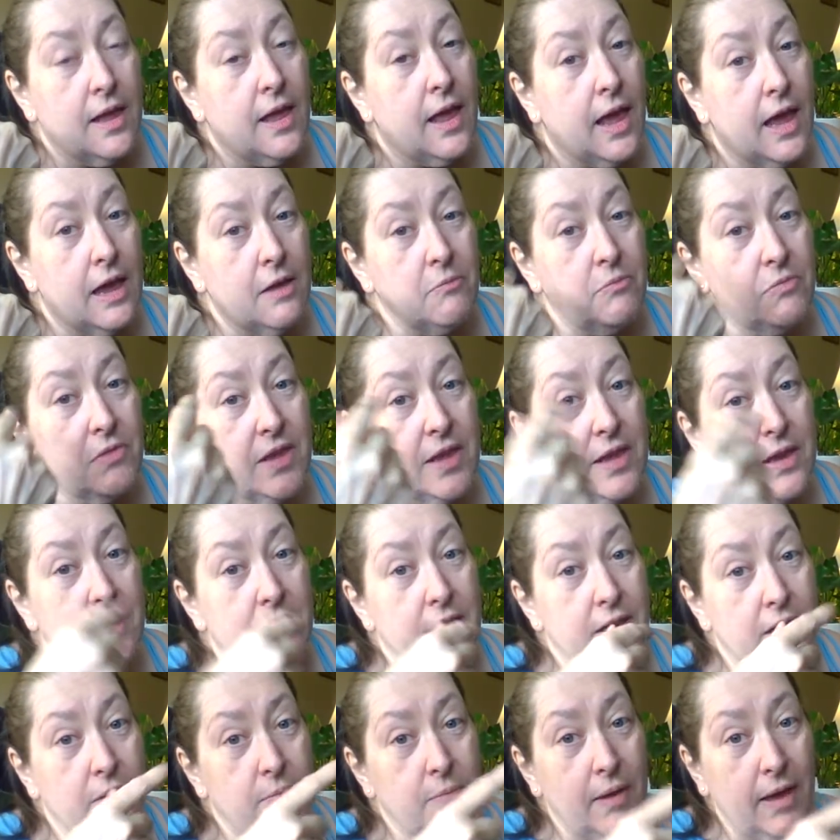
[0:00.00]
I'm
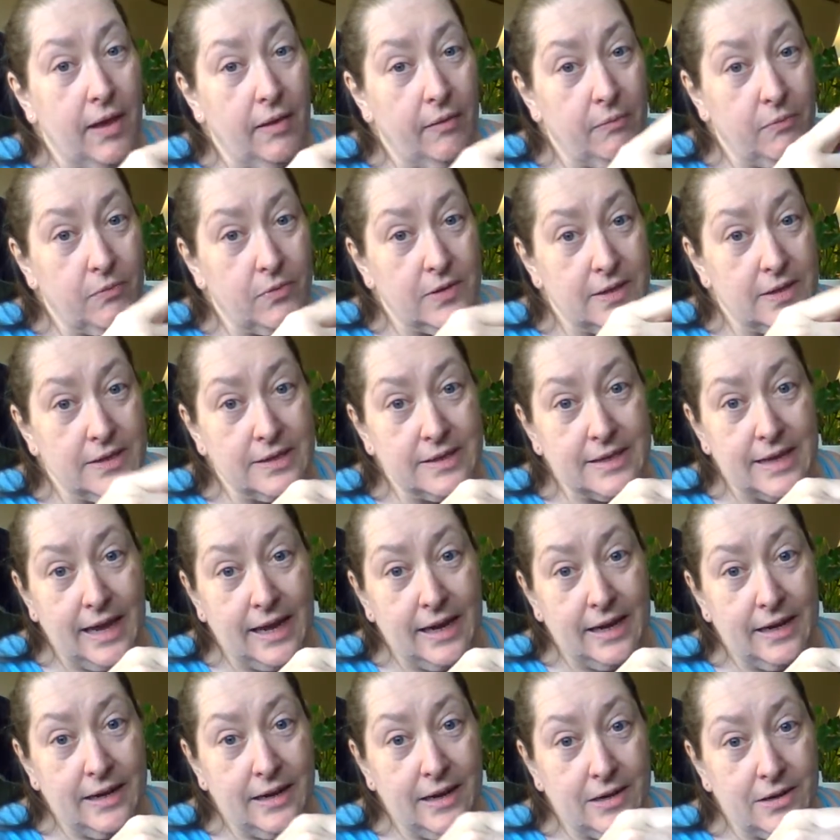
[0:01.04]
thinking about
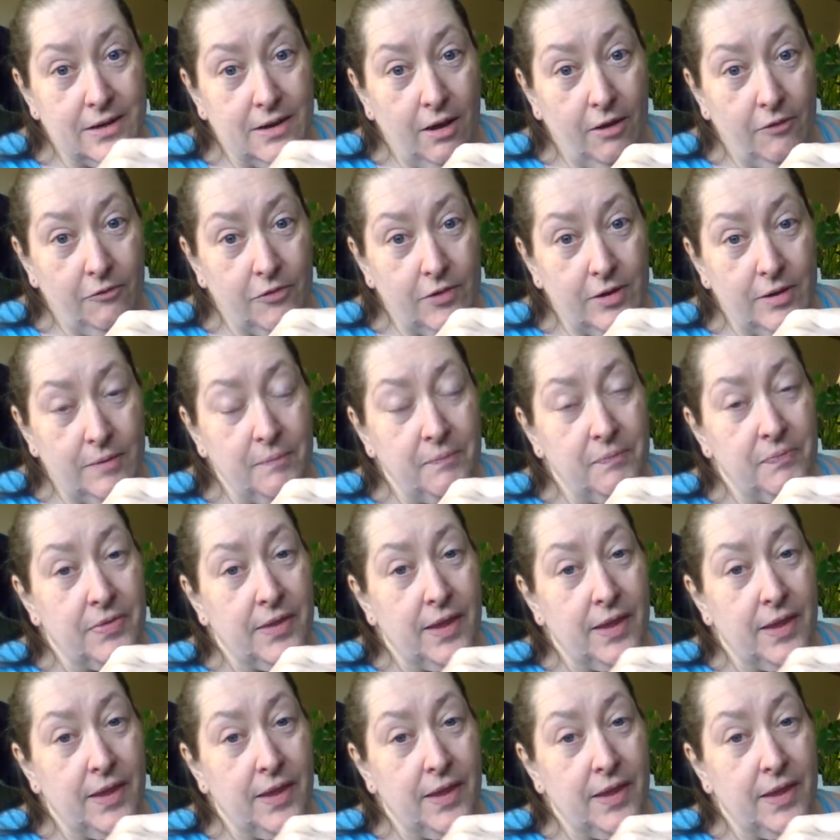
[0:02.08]
designing a dolphin